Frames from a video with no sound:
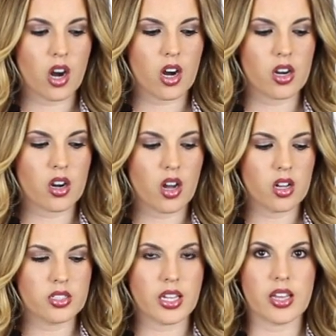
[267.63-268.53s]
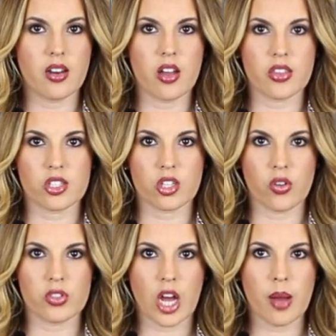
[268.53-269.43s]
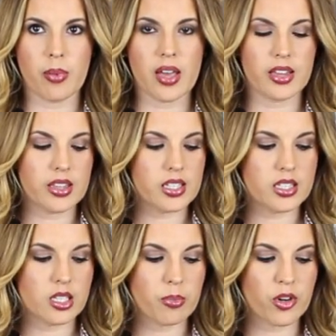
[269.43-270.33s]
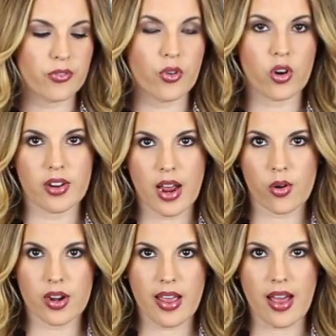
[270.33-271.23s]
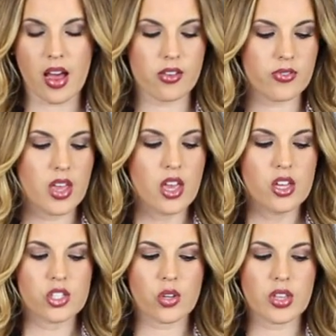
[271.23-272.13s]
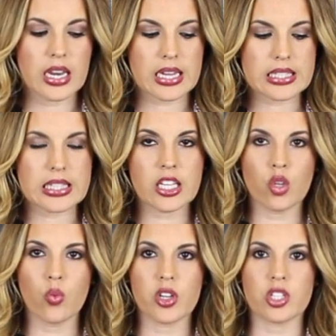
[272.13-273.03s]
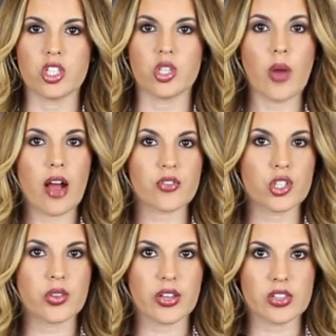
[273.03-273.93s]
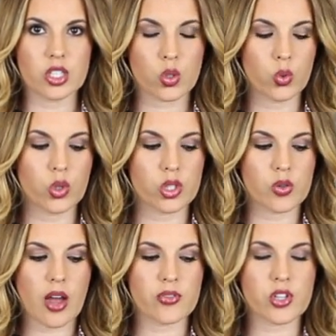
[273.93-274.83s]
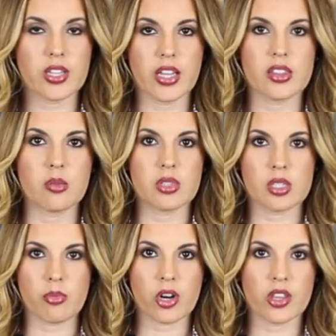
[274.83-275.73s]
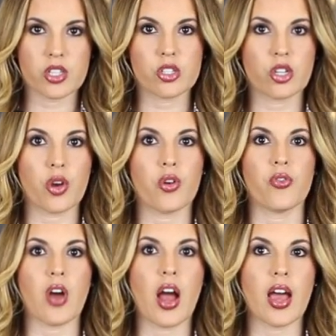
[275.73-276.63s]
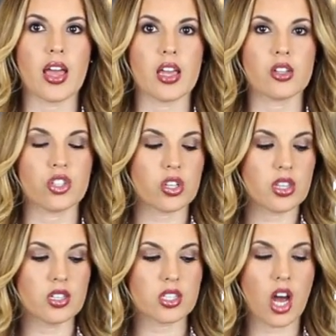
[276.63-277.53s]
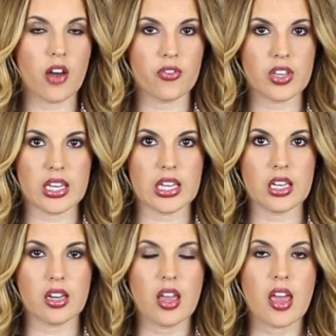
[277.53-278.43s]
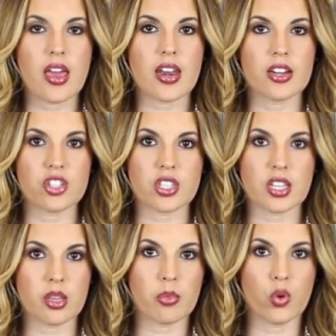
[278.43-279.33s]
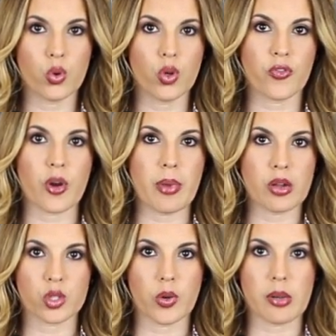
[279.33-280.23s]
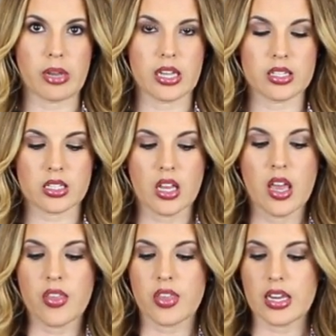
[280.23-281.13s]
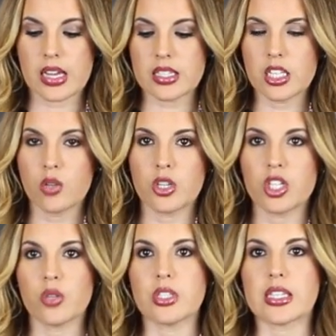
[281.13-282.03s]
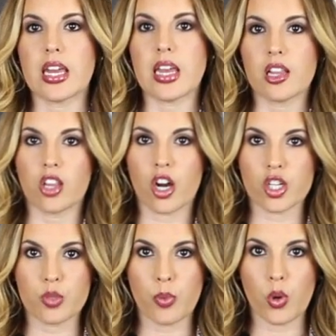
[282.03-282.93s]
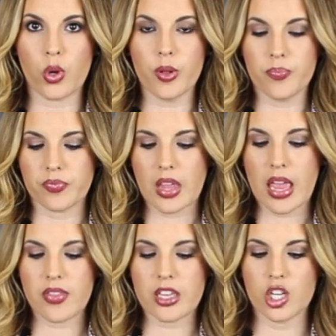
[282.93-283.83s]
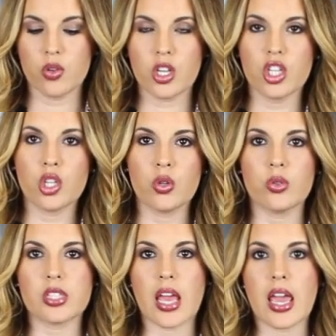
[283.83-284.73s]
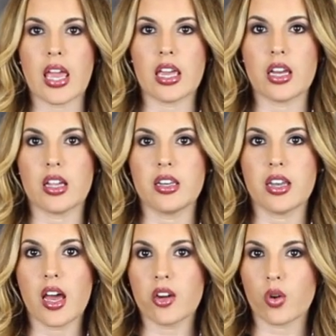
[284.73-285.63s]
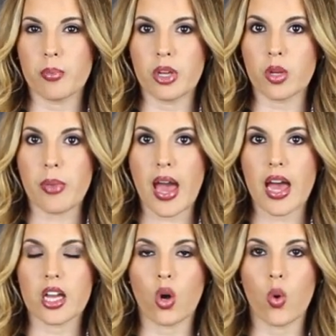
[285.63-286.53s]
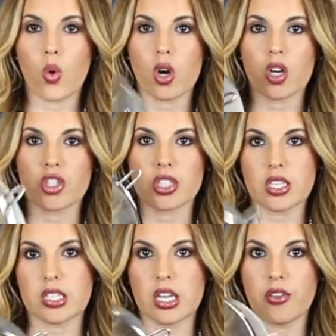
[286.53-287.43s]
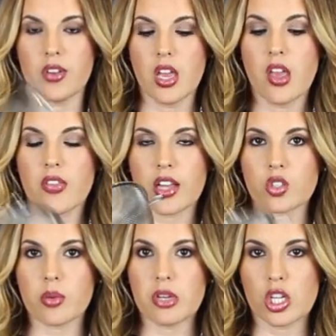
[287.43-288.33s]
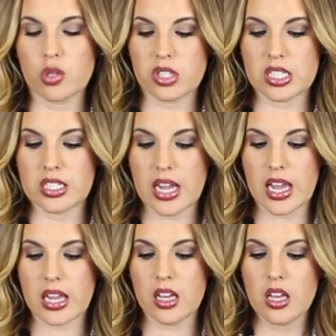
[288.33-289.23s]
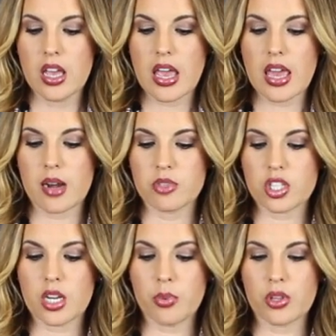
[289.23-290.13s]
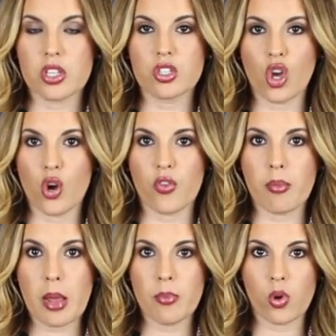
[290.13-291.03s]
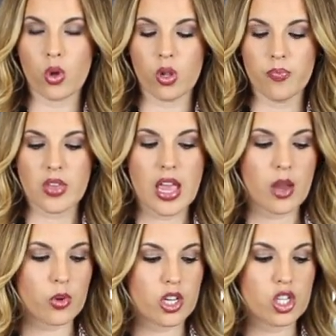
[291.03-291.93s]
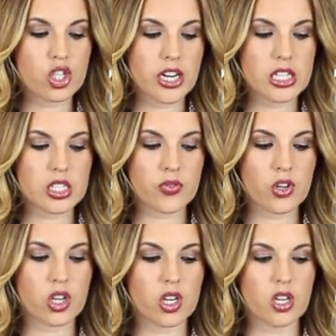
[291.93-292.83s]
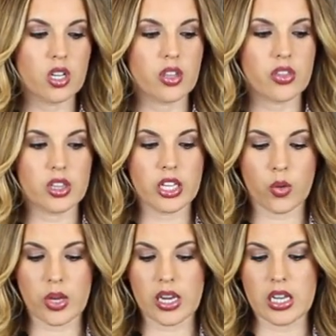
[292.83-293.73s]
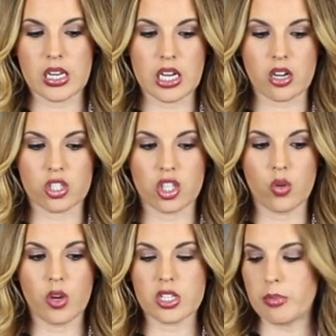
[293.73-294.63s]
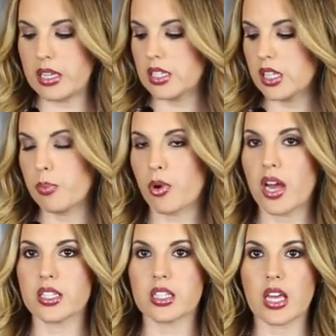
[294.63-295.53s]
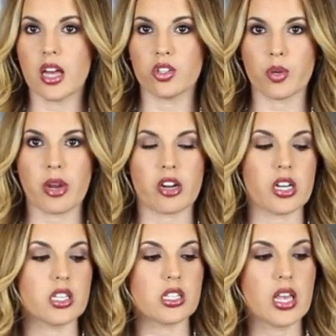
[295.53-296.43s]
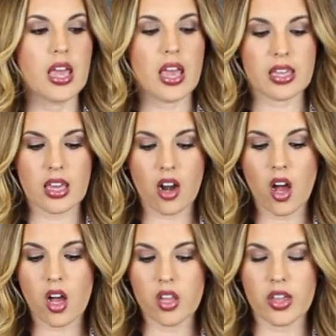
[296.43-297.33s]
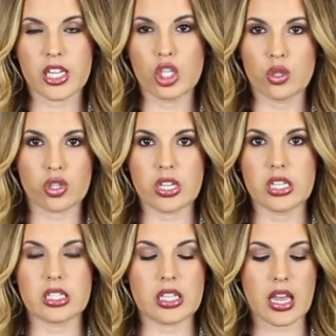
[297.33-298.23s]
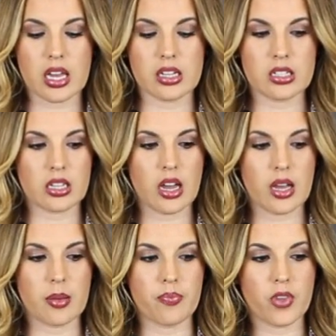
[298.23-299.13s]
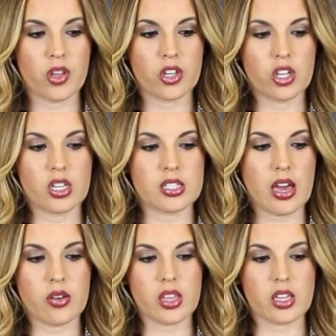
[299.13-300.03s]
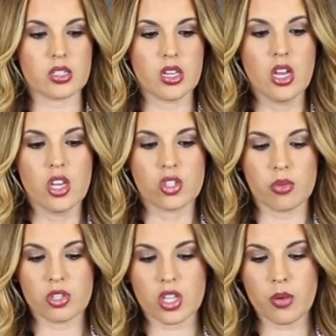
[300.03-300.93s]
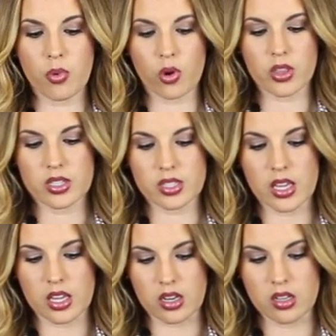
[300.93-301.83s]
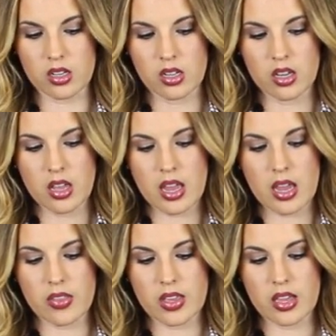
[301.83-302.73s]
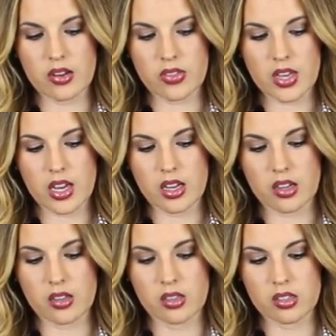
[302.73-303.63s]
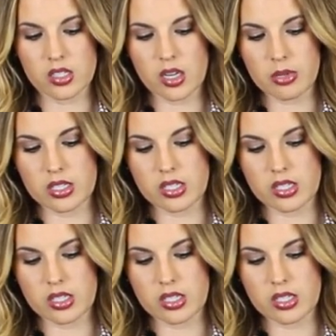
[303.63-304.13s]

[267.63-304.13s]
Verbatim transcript: are all done on the stovetop. I let these simmer for an hour and a half. So the next thing you want to do after you let these cool, so after I let them simmer on the stove, I took this off the heat and I just let them cool for about twenty minutes. The next thing you want to do is get a large bowl, and then you can use a nut or milk bag or just a sieve. That's what I'm going to use today. And I'm just going to put this over my bowl, and we're going to transfer the liquid in here. So you want to basically press the elderberries and get all like nutrients and um, all the goodness out of these. So I'm just going to pour this in, and then the cinnamon